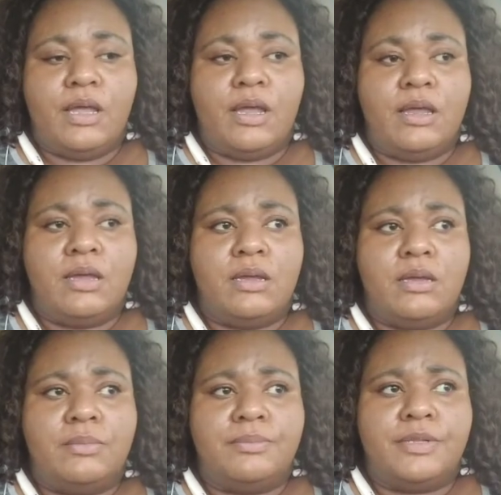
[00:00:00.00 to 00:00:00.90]

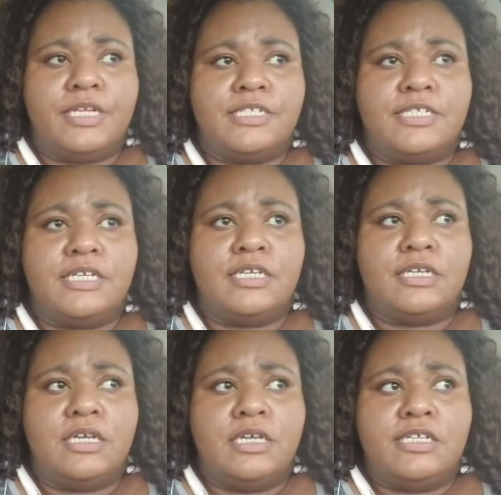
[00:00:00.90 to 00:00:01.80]
Um, let's see.
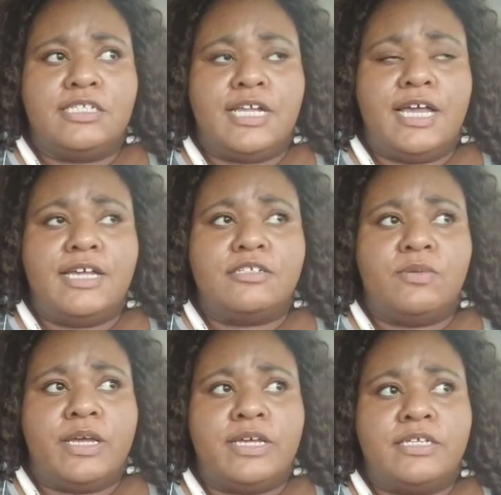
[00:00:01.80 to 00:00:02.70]
Size
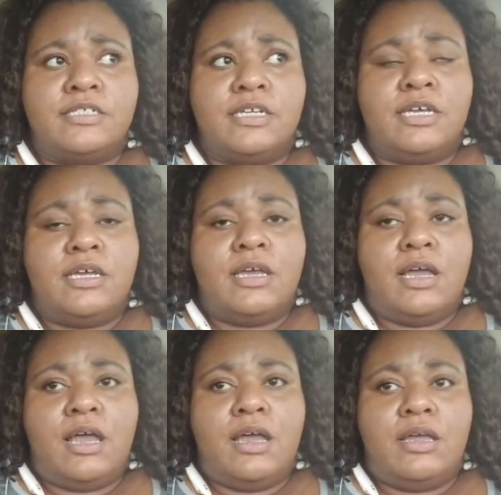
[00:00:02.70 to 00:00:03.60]
wise,
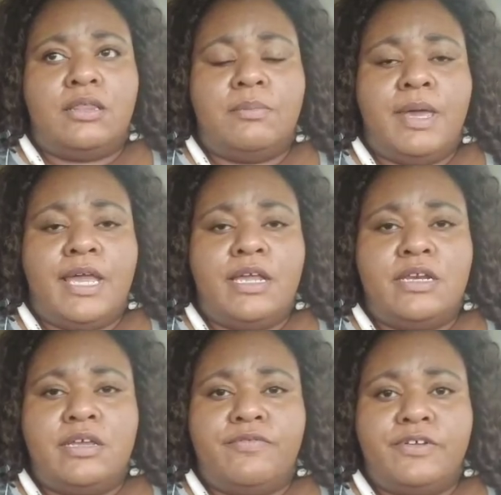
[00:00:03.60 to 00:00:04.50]
the
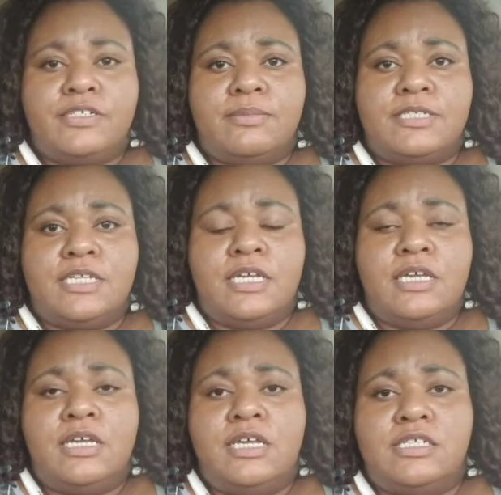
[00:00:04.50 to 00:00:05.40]
main difference I'm
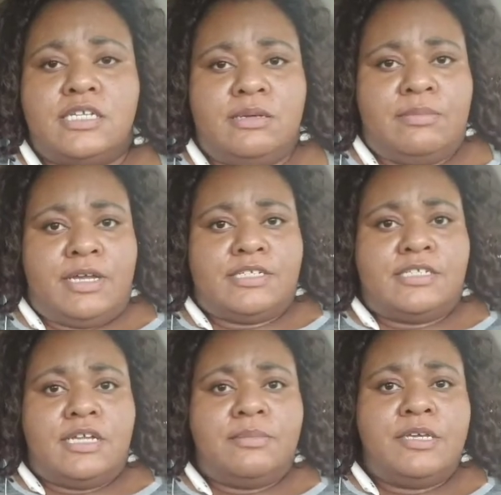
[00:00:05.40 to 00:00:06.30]
seeing is in my
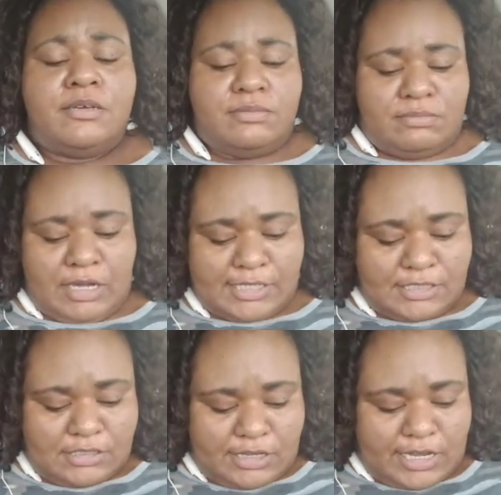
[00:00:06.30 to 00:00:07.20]
stomach. I
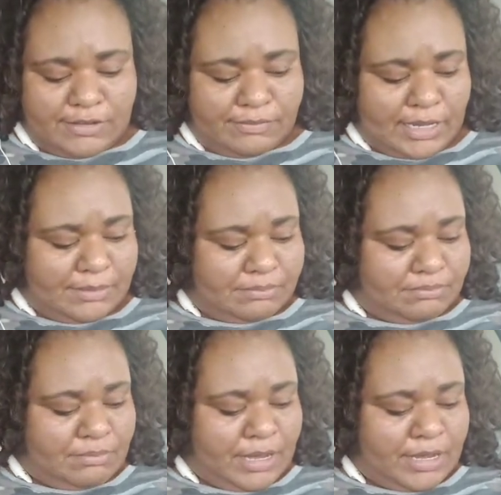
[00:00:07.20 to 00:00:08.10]
still have like
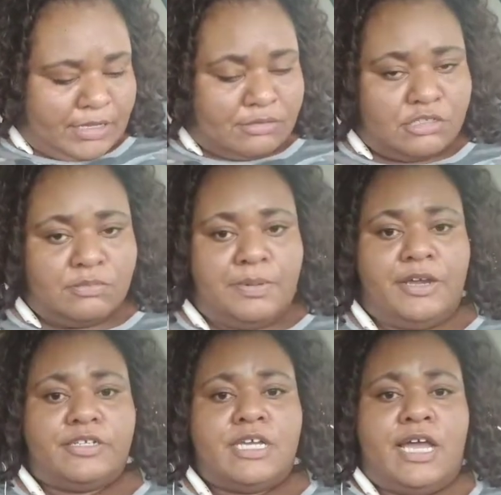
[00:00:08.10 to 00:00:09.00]
my
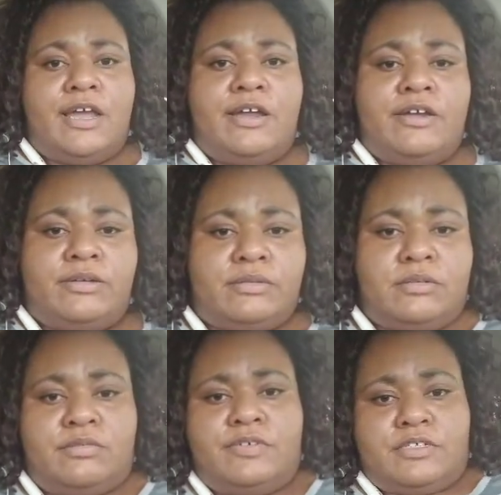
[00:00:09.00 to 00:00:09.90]
spare tire. I don't
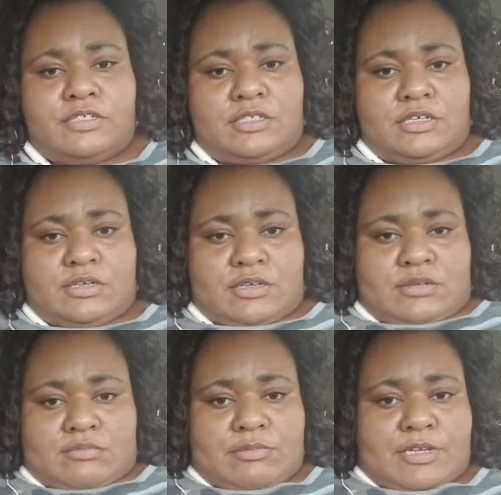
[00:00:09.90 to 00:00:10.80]
know if you can see,
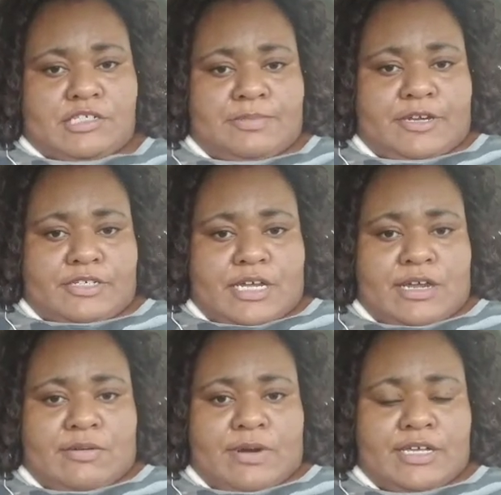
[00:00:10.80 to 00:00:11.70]
but my spare
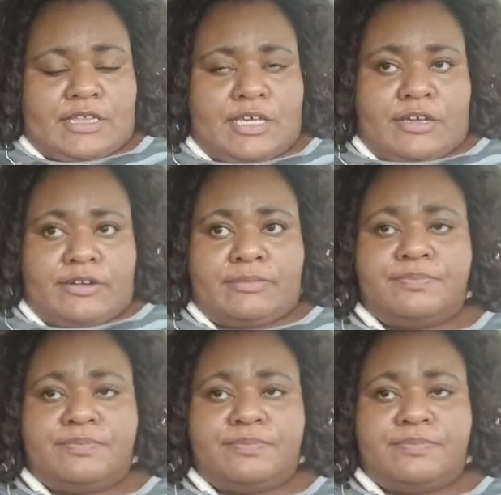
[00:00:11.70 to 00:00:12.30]
tire right there.